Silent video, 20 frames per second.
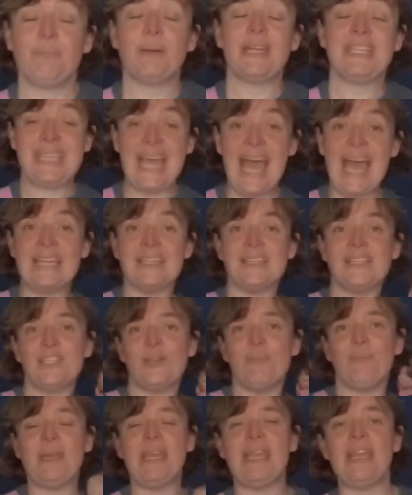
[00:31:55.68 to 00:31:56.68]
pretend
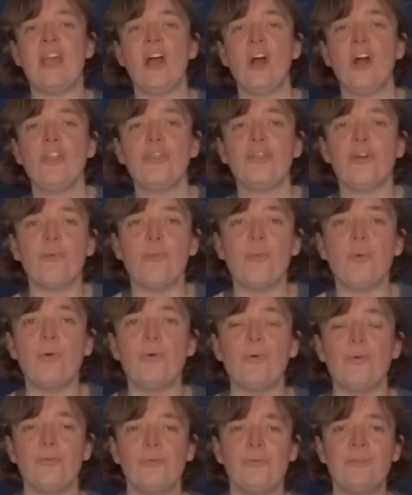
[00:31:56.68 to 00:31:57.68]
to be the
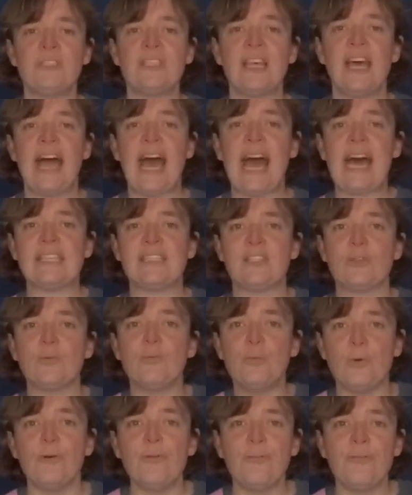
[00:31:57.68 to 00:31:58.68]
wolves. As the
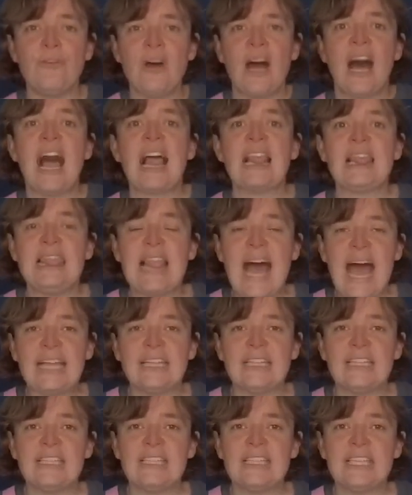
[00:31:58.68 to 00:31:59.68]
wolf
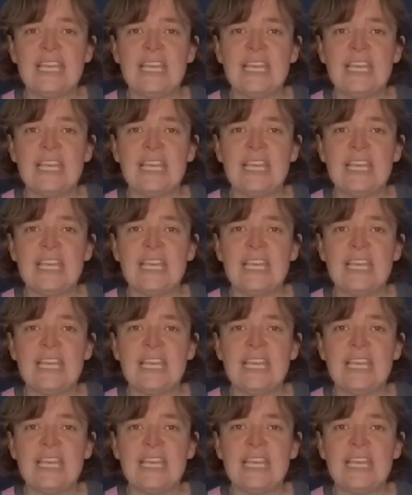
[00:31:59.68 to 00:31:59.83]
lands